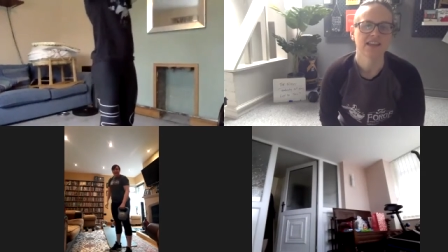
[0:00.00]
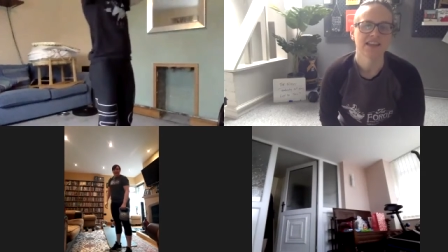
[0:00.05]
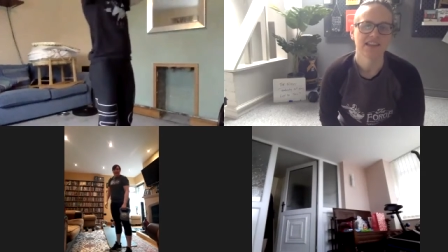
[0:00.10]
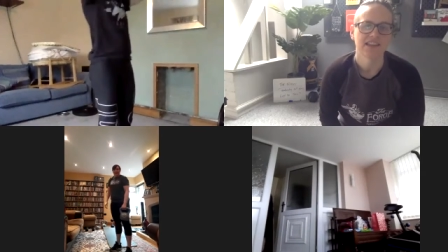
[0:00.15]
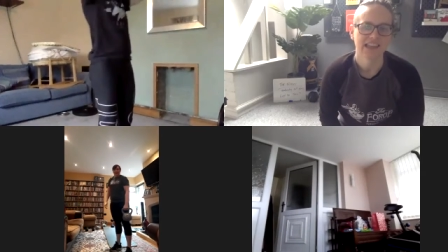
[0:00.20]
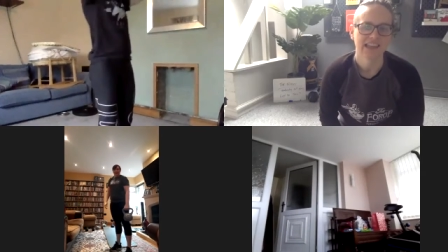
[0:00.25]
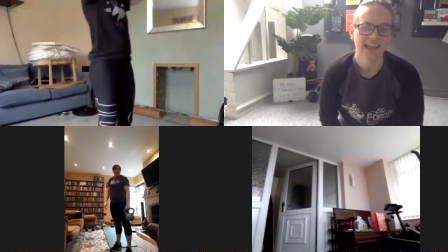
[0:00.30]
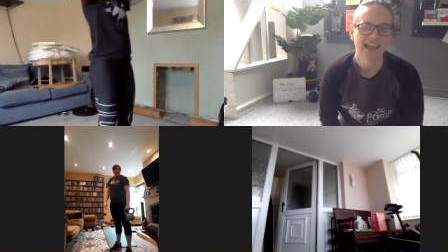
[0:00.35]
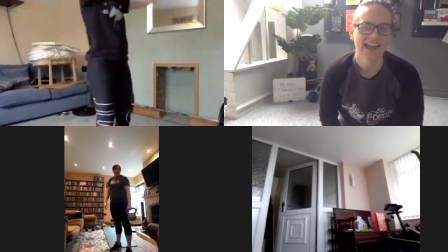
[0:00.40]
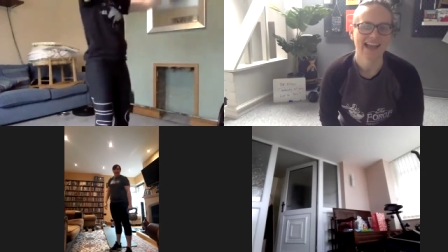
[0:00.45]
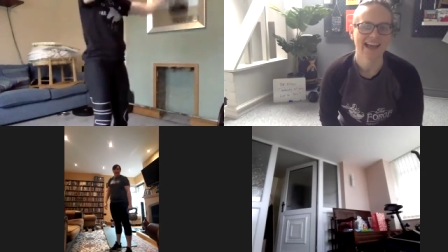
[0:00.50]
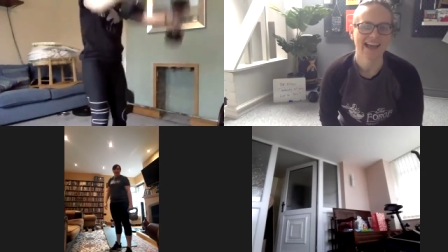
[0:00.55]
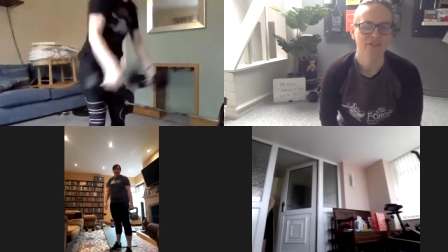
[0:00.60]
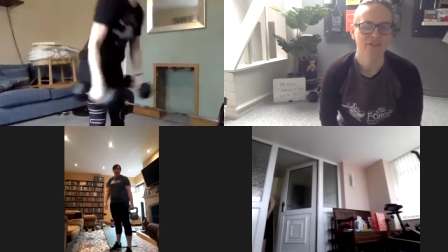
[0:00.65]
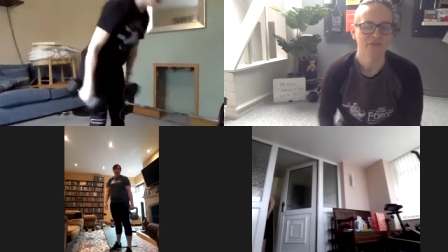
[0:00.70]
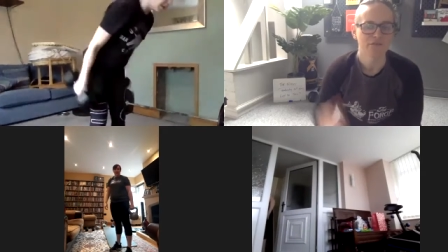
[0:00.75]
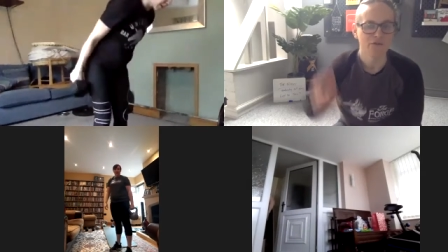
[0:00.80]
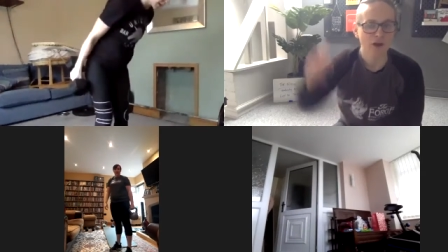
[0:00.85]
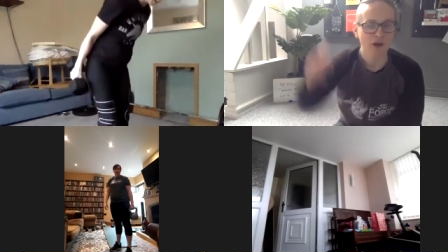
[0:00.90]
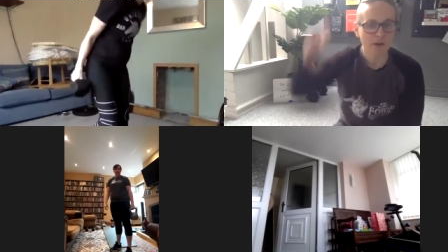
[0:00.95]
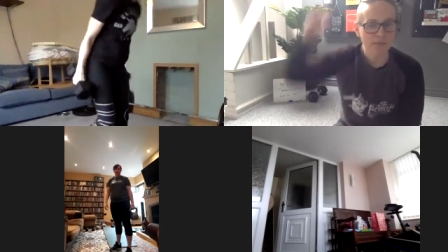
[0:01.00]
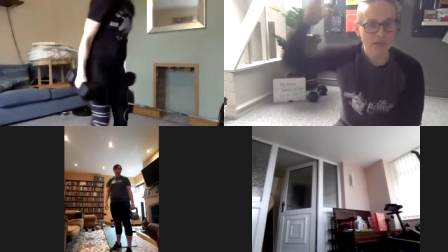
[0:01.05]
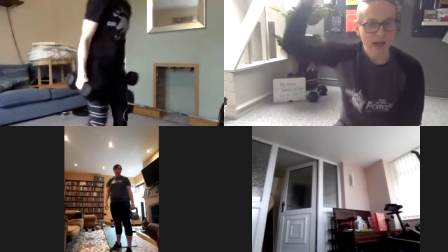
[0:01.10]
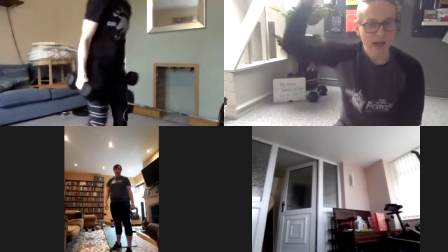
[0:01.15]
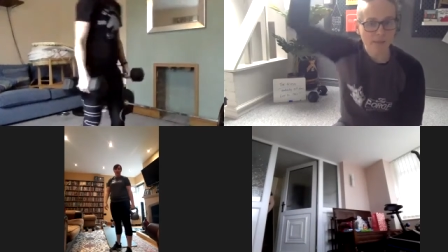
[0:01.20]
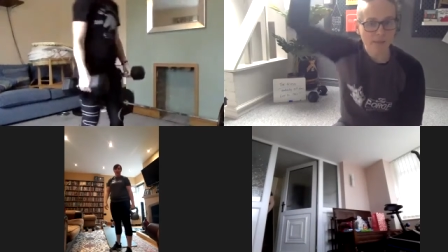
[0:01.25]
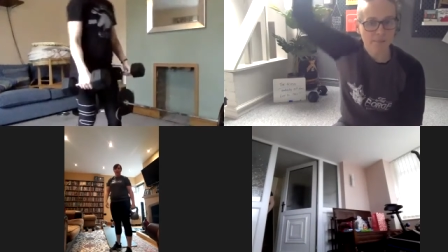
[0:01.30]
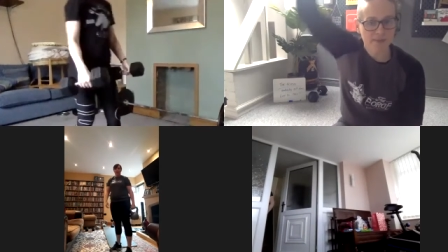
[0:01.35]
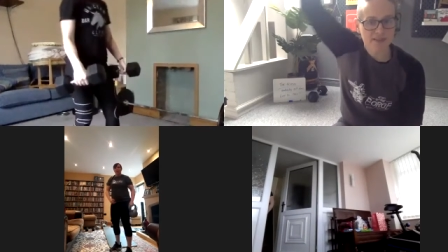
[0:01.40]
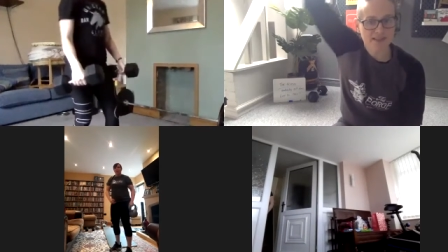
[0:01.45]
Yeah, from
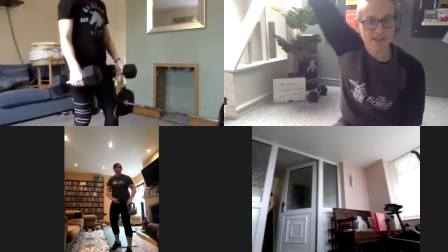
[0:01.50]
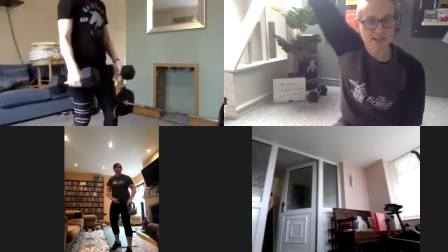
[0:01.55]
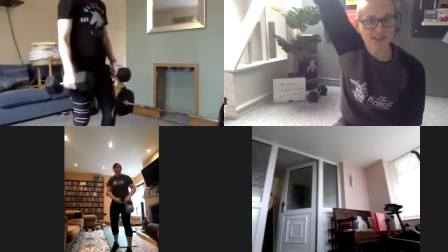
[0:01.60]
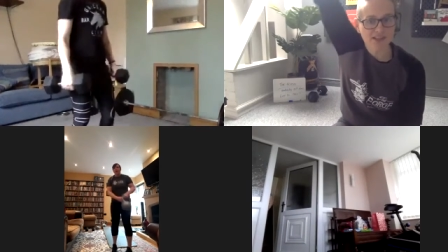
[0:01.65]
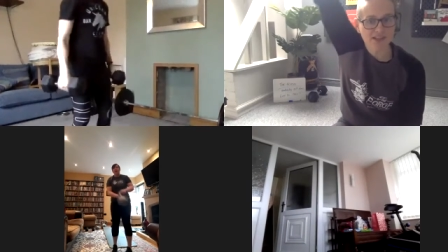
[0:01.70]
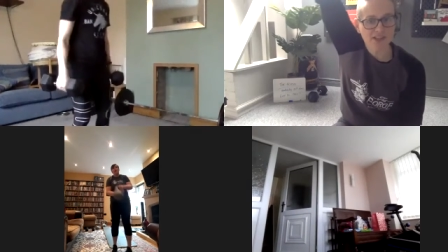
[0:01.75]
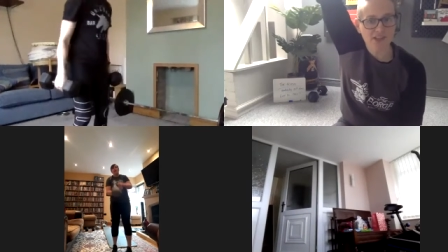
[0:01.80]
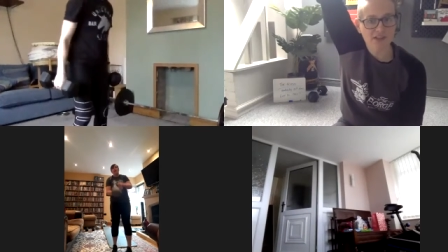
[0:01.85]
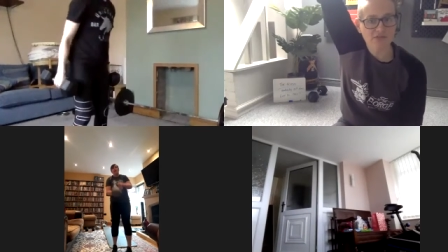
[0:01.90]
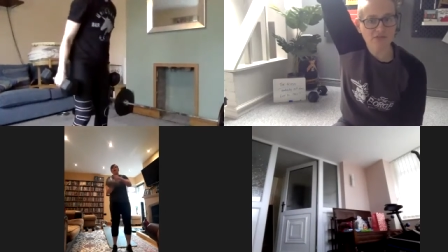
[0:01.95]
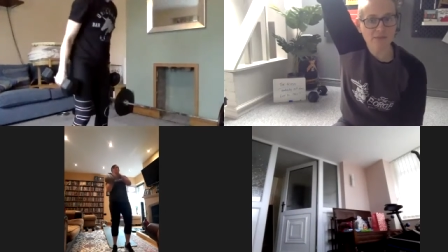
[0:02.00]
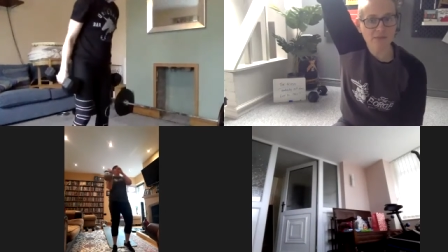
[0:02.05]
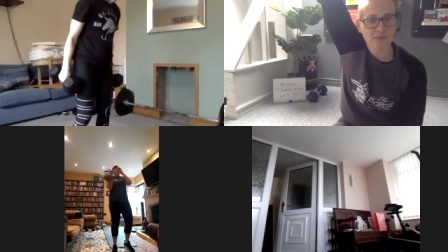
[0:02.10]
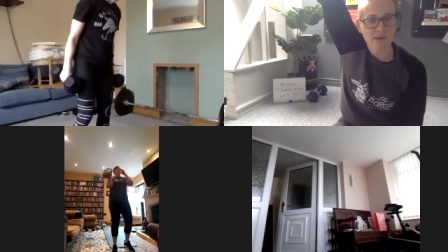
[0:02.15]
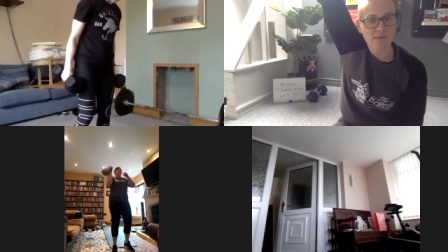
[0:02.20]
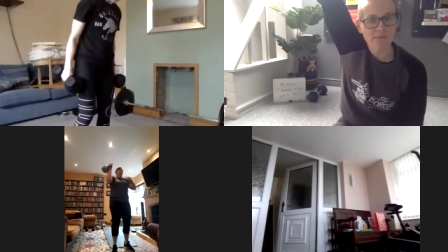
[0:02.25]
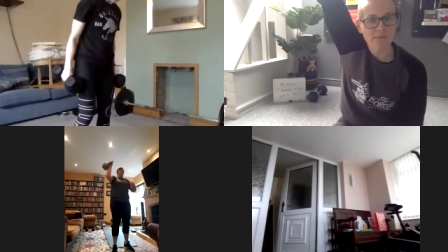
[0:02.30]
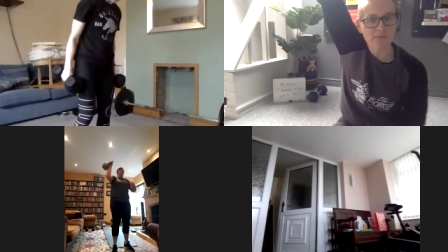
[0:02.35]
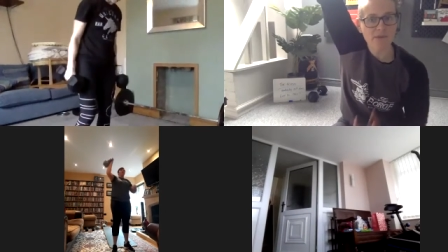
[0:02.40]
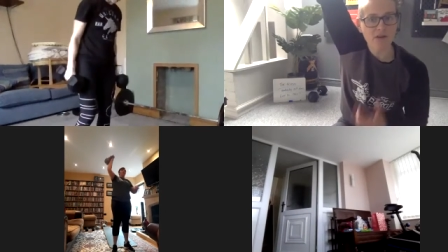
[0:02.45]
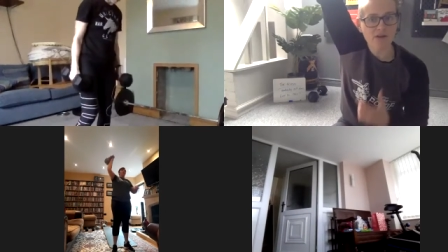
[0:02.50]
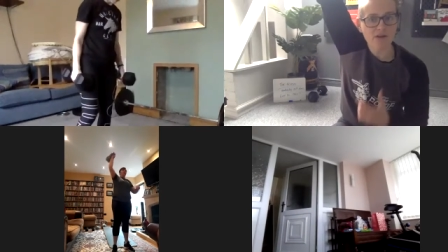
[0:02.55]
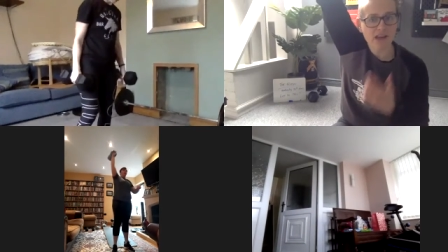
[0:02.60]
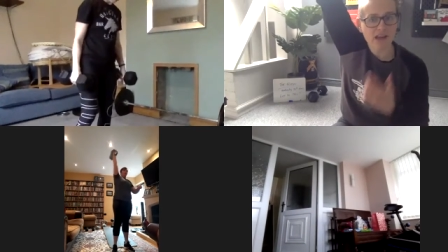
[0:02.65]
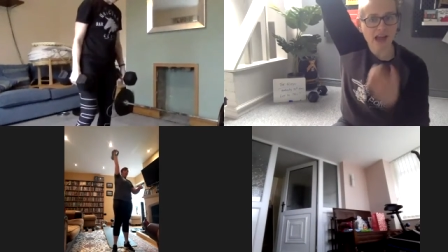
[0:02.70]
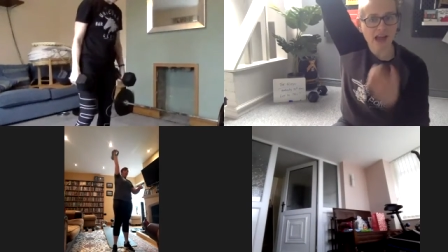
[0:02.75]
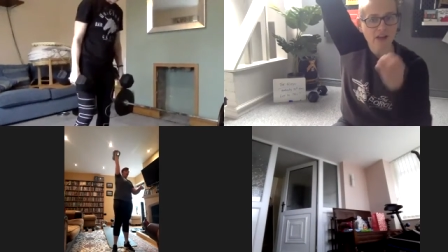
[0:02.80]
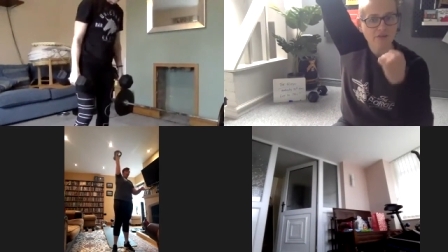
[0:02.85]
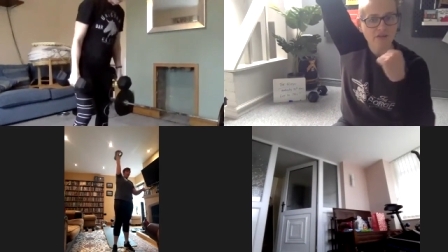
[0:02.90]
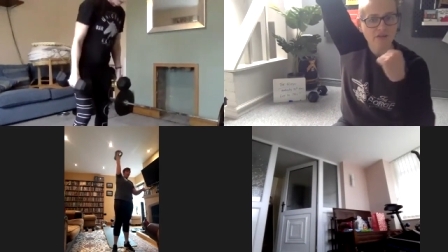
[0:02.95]
that position, remember you
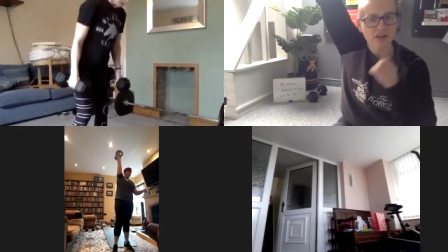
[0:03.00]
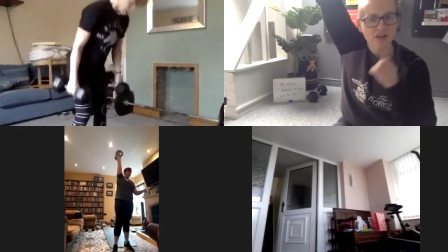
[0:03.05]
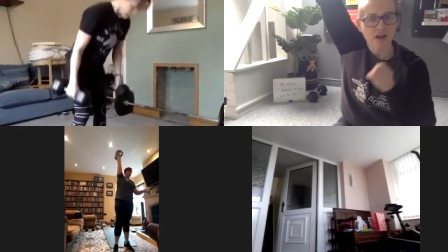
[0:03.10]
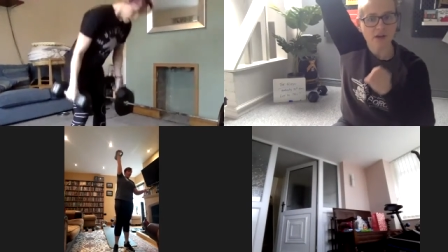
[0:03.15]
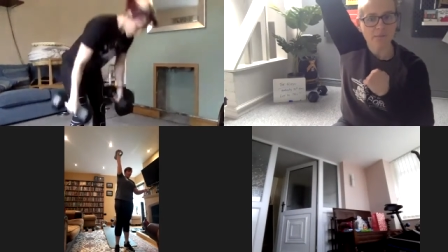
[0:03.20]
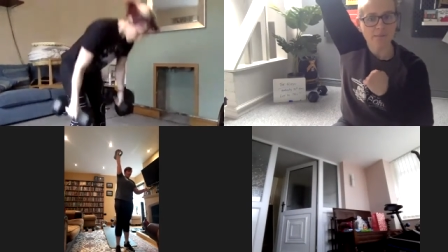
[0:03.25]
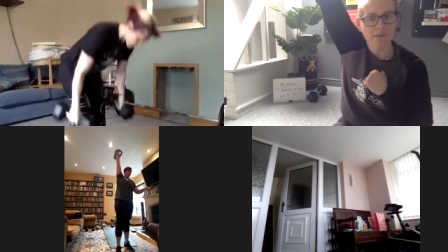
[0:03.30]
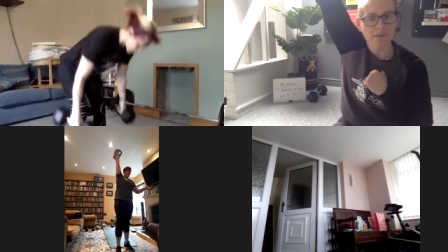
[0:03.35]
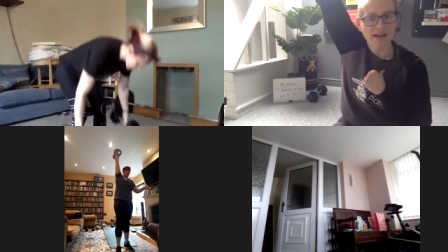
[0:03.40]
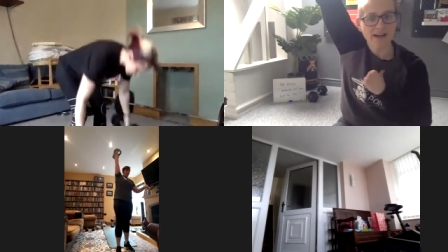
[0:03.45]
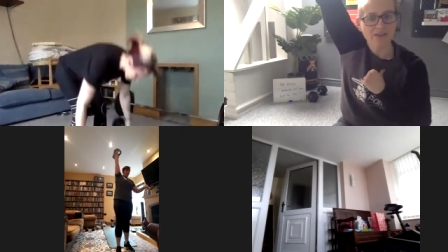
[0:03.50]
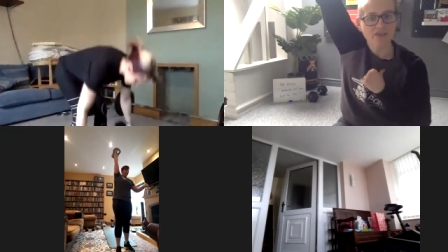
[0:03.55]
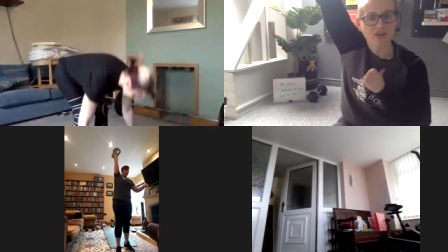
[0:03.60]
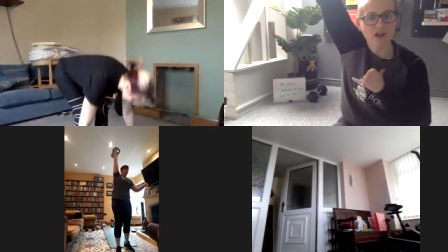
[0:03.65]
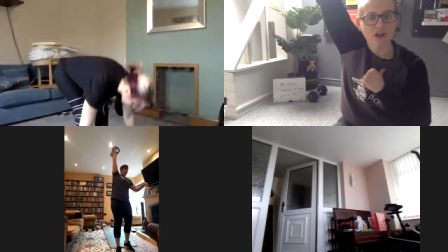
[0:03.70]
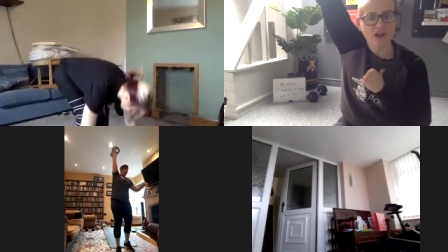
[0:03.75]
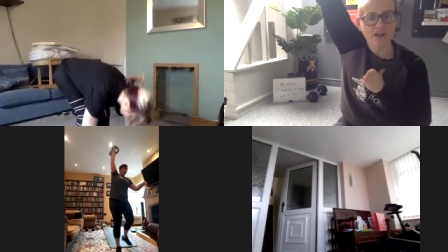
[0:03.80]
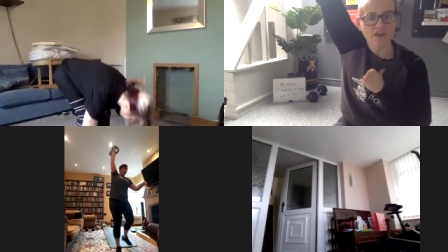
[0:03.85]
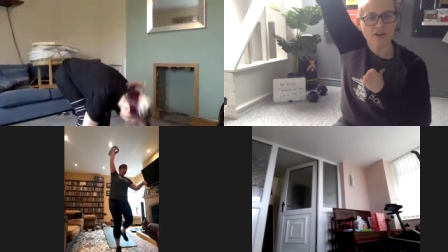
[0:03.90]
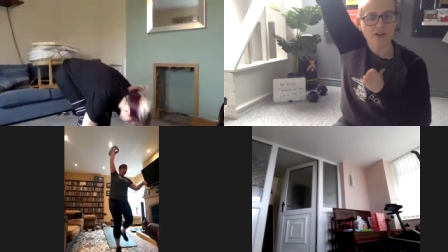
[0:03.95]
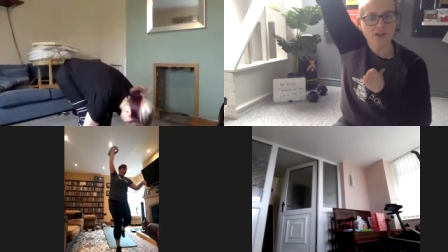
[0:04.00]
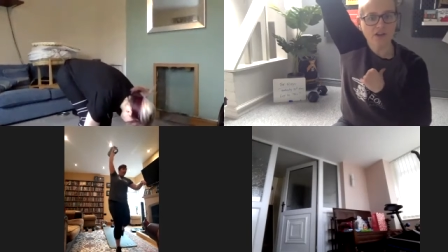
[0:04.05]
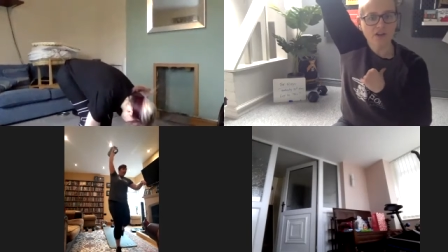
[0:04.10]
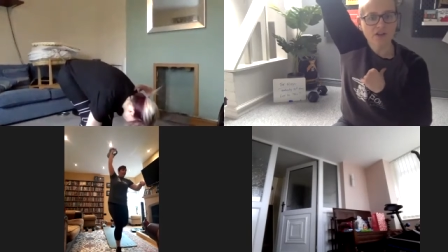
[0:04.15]
have to come back down.